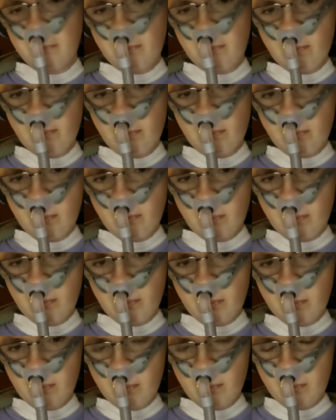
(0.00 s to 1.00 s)

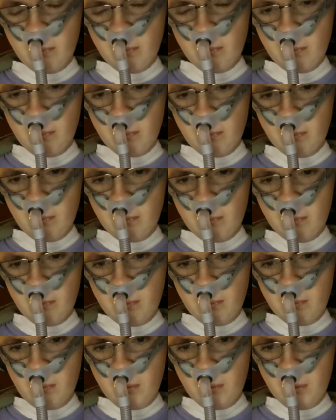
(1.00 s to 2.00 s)

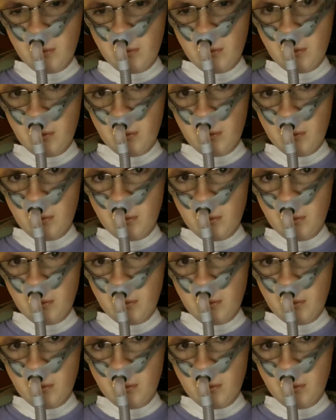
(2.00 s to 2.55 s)
(silence)